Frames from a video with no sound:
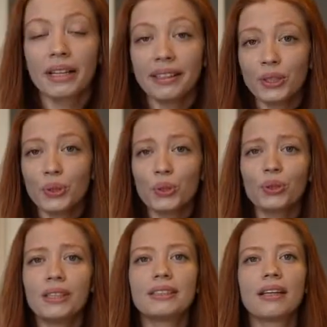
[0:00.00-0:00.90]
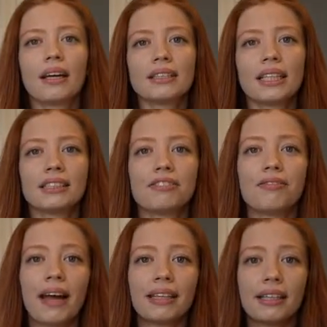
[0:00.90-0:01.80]
This usually starts as a
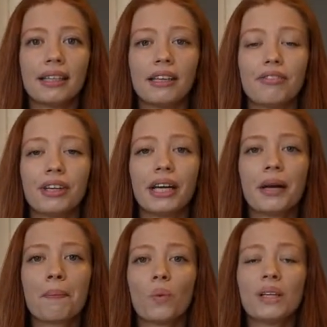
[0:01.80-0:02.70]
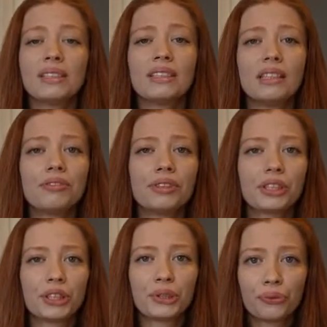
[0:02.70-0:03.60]
fatty liver. Once the liver
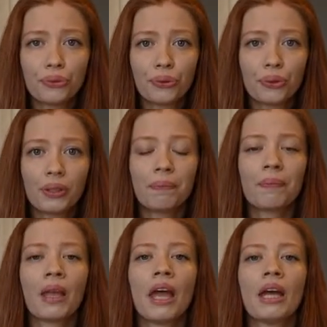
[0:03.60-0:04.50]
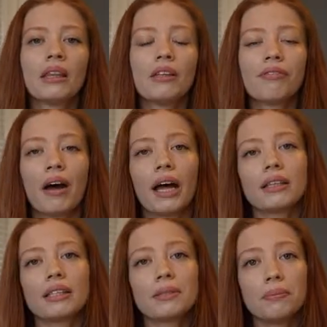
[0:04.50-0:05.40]
is full, the
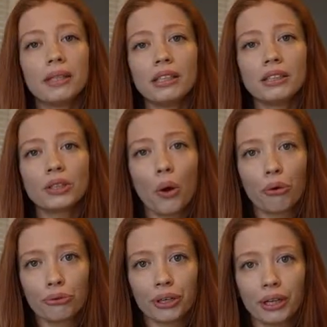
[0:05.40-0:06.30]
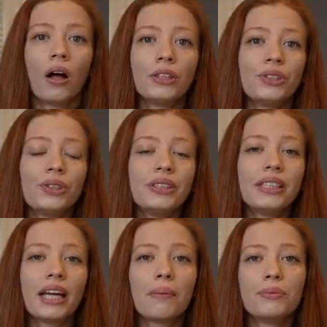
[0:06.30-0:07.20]
fat spills over onto
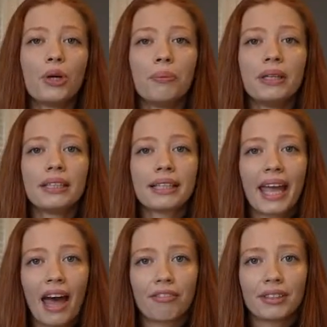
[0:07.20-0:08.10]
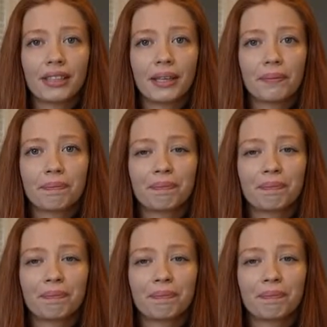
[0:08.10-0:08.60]
the abdominal cavity.